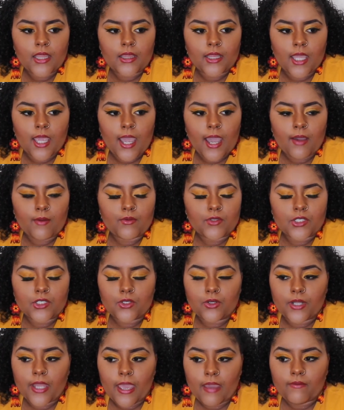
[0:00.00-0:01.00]
that I was
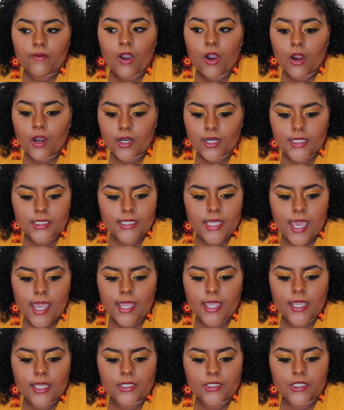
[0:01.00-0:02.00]
just gonna have a heart
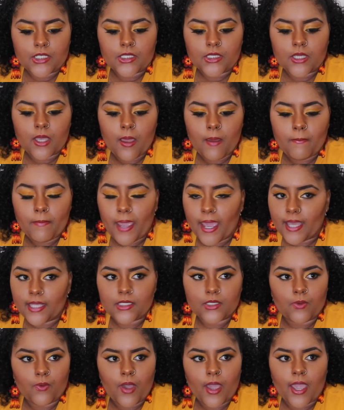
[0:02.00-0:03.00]
attack and just
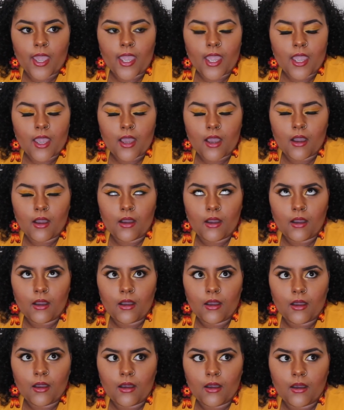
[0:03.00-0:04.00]
pass away.
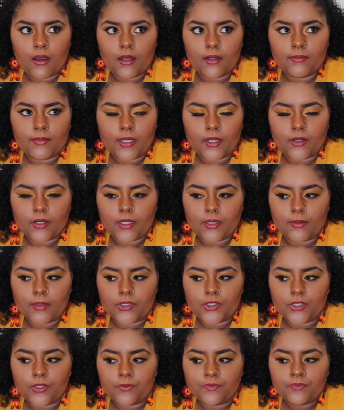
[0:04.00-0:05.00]
Uh, I'm not gonna get
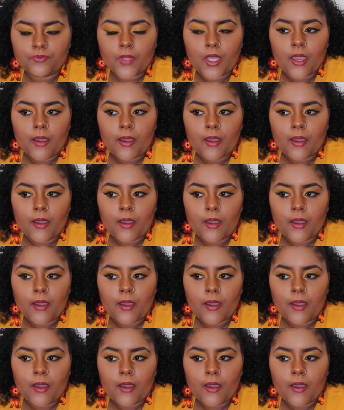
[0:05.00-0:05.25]
emotional.